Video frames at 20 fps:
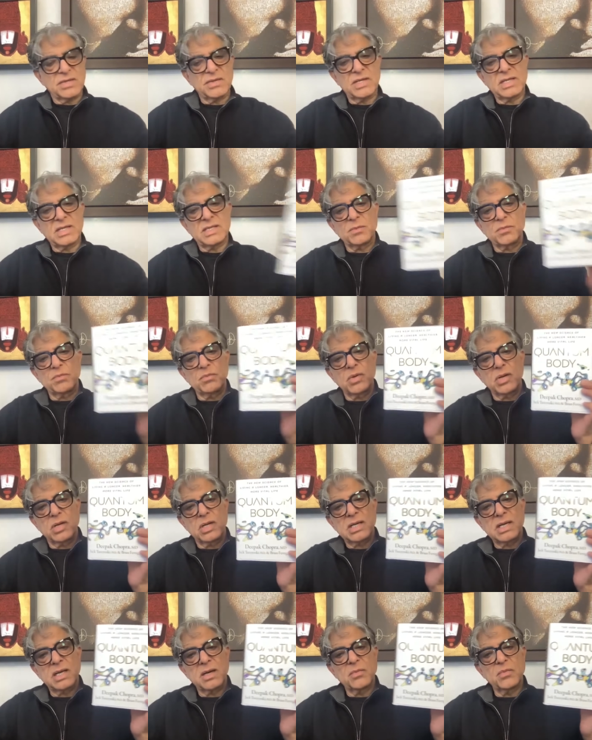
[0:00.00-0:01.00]
create a
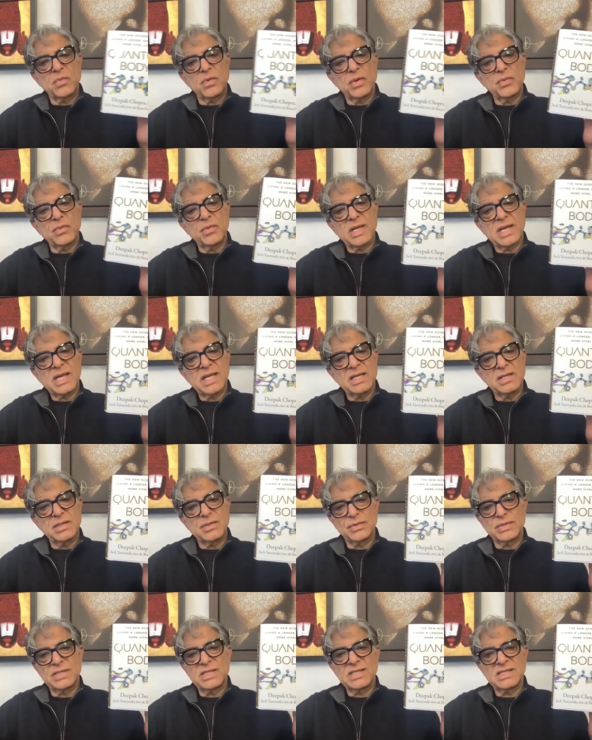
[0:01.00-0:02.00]
book club where we can
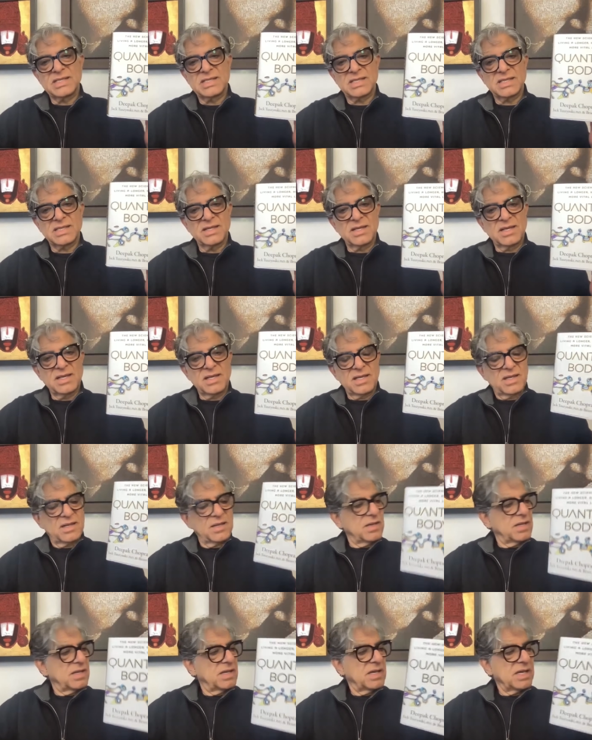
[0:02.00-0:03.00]
do these,
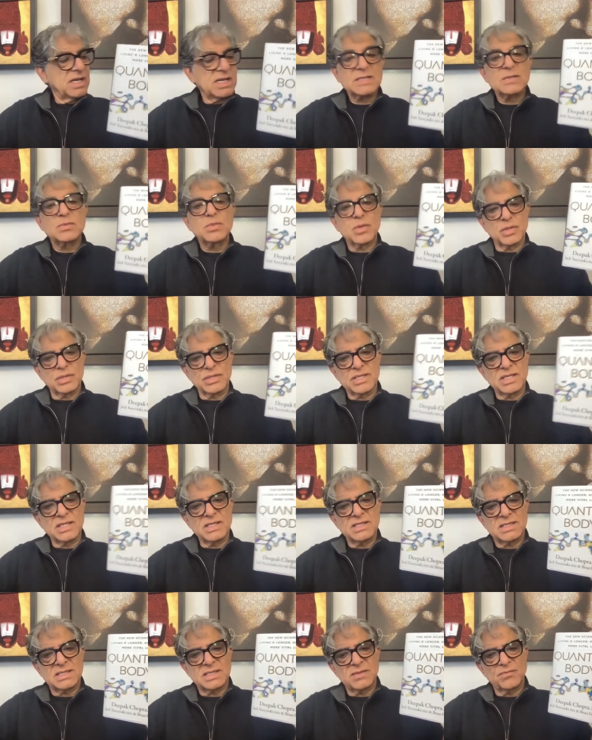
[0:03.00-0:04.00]
explore
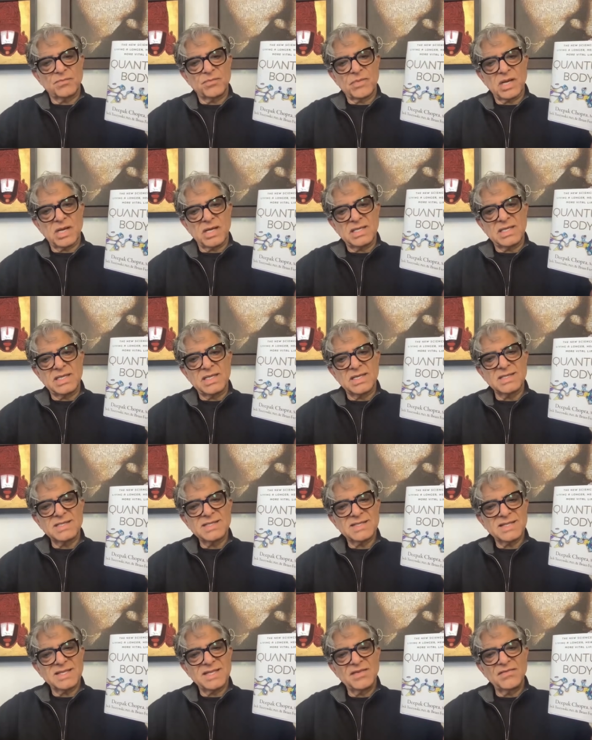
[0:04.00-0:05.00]
these
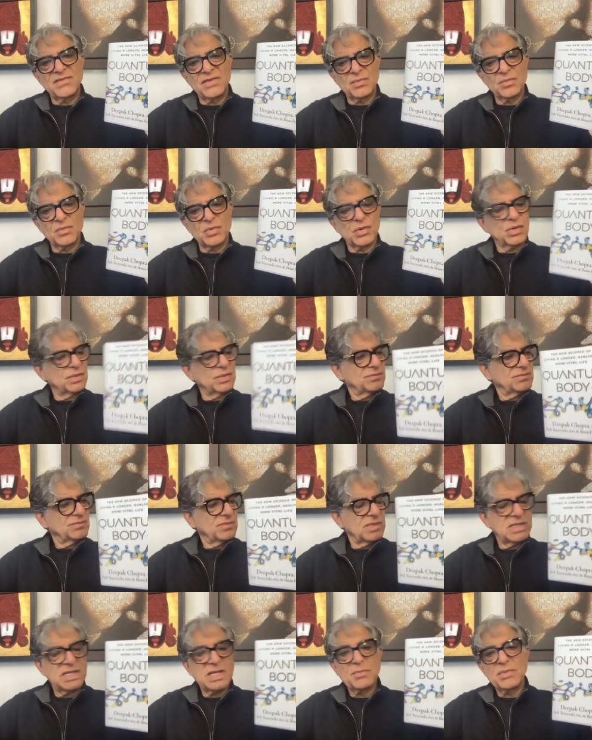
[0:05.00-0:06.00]
ideas even more.
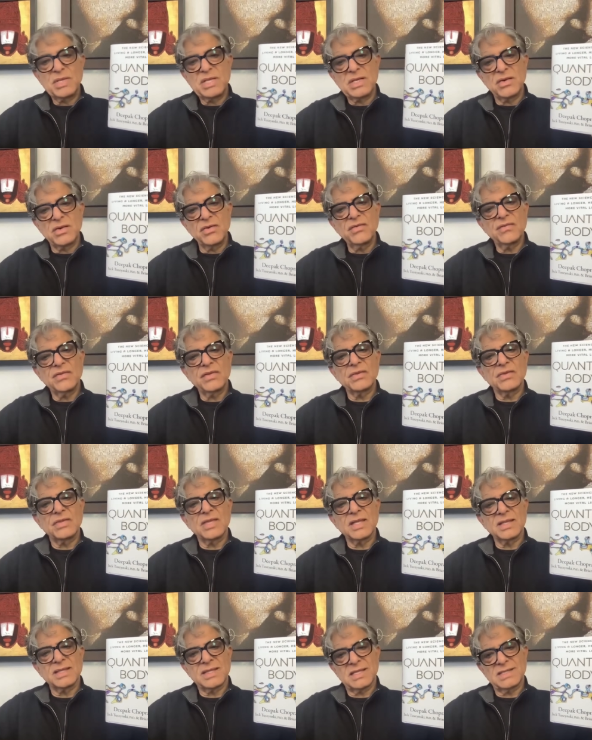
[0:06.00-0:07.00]
Let me know if you
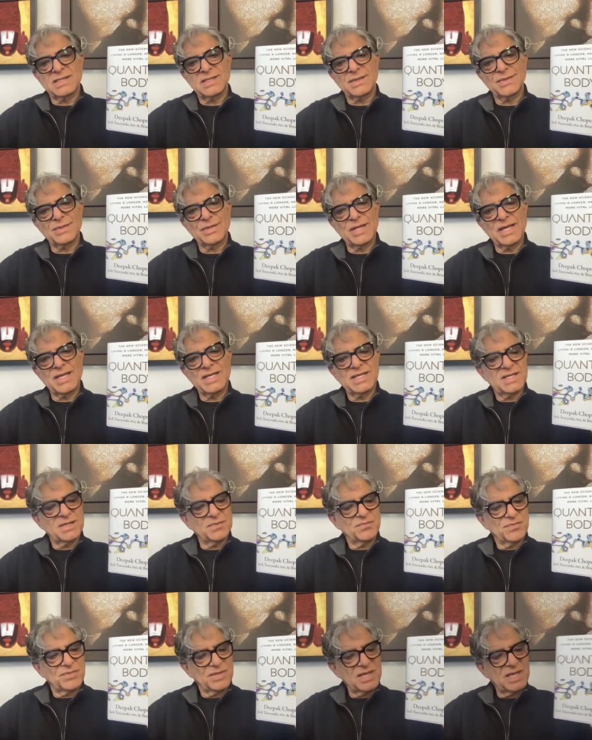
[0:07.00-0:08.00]
think that's a good
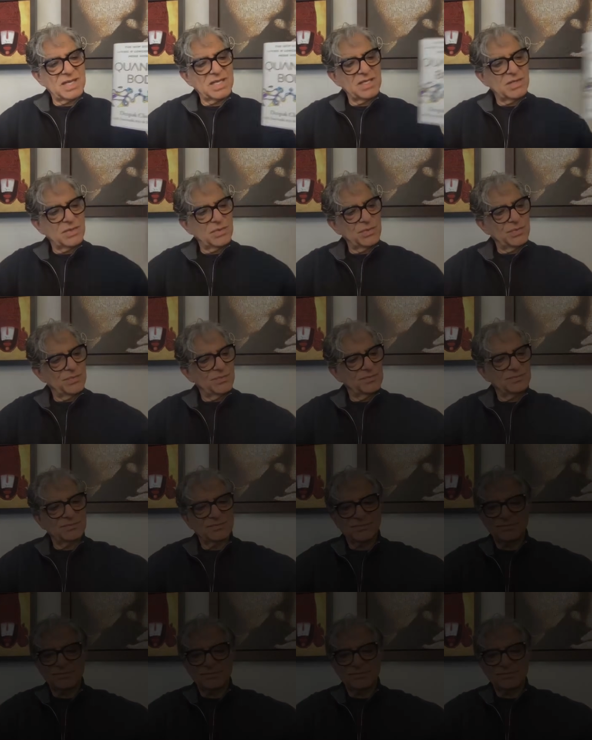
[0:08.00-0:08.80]
idea. Thank you.